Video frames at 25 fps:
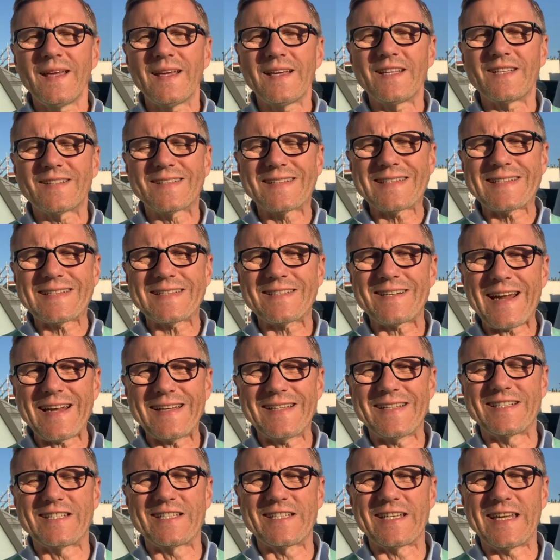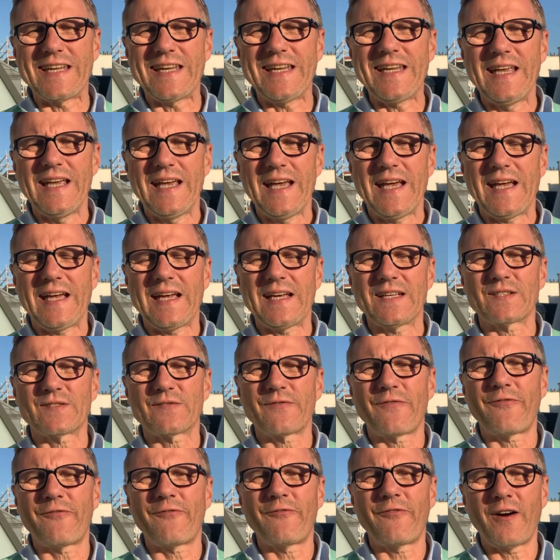A strategy has
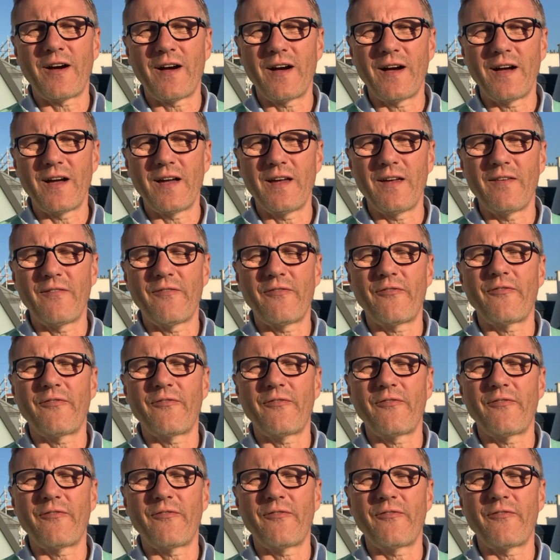5